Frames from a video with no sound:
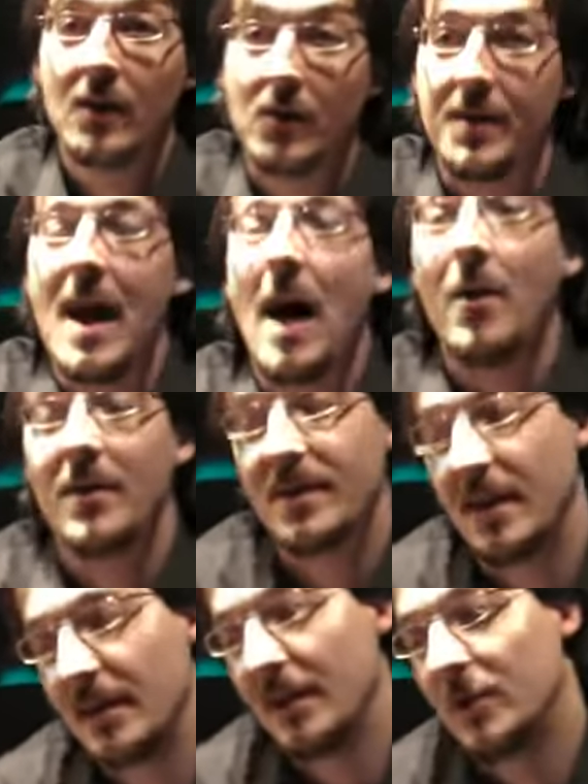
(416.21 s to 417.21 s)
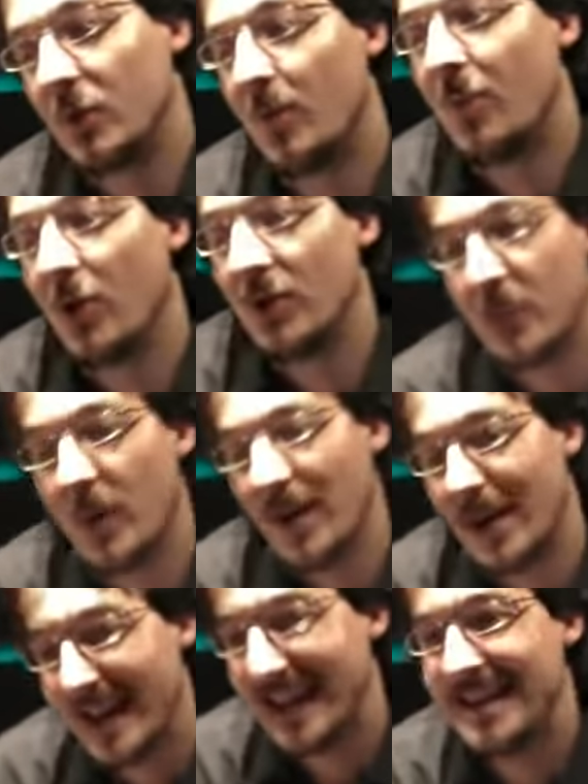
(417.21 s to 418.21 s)
So now it's getting to a point
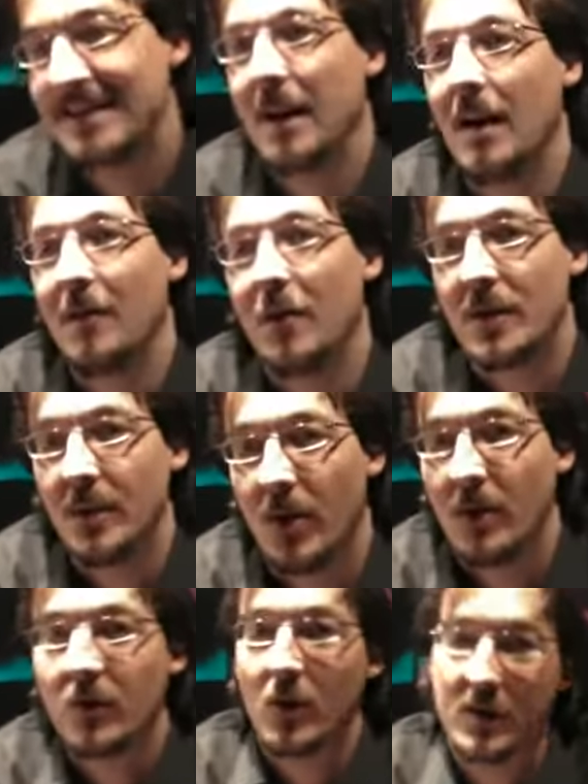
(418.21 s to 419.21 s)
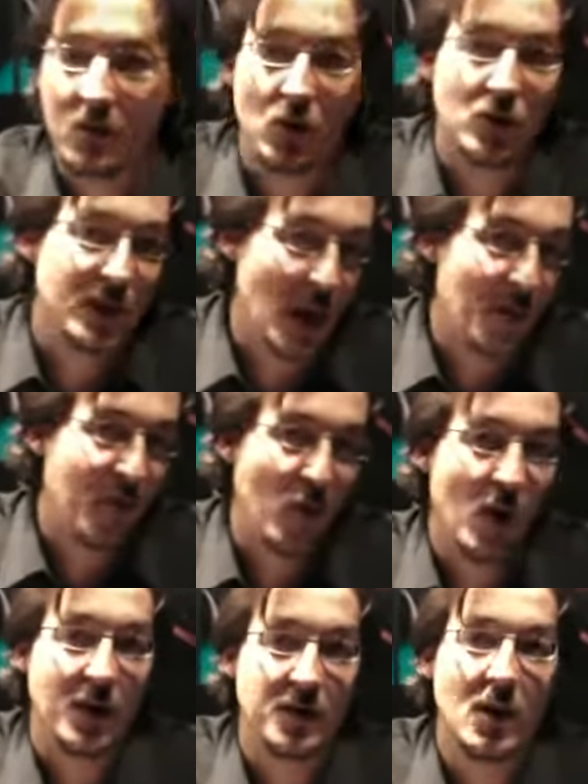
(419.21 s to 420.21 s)
where it is affordable. So it's a good time for
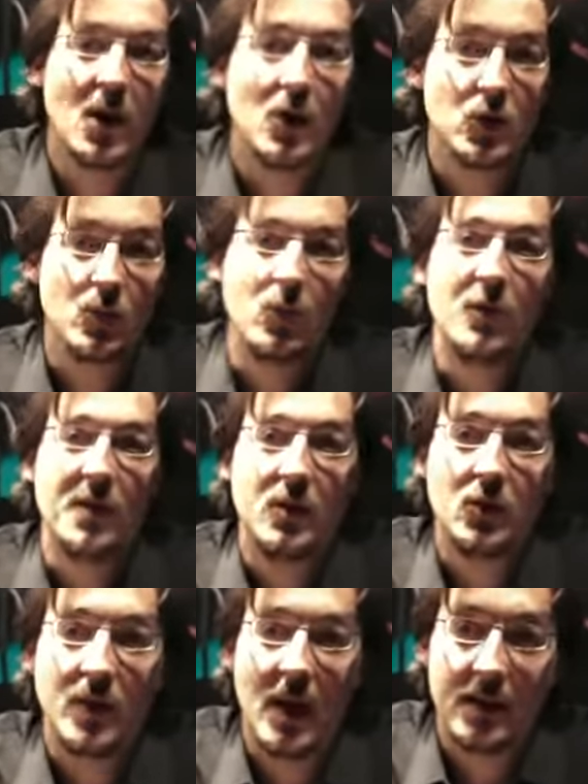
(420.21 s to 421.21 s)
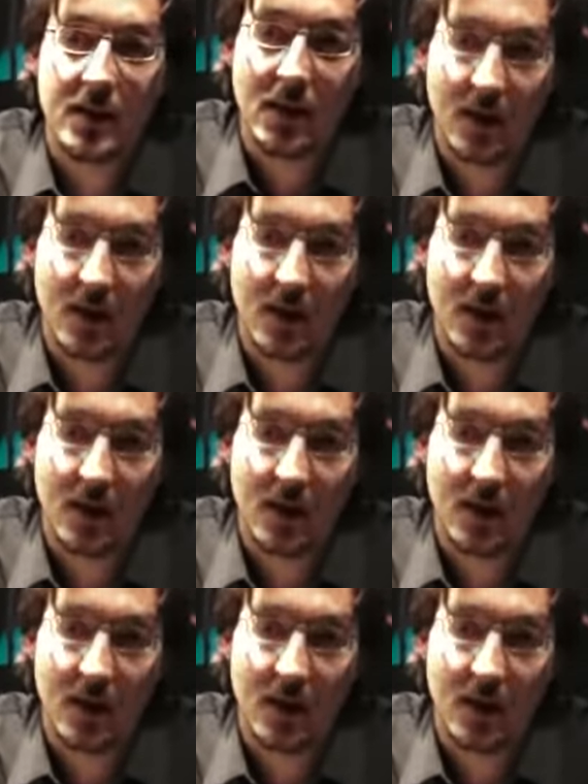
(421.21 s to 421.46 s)
us to move into that